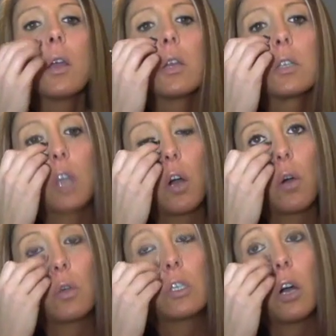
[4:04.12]

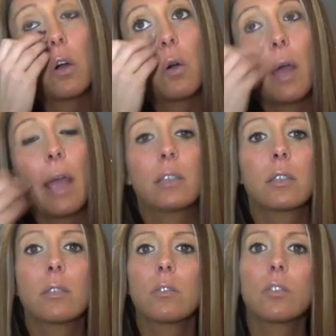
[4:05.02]
So
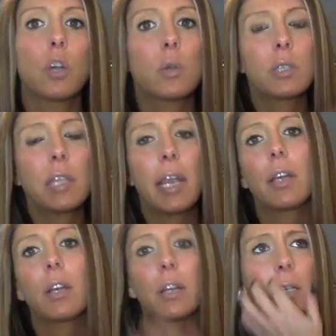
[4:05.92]
Joe's taken
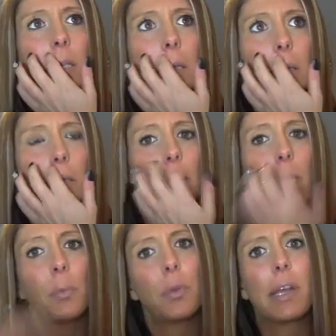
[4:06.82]
her into this little
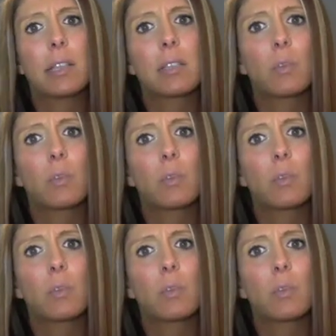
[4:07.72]
place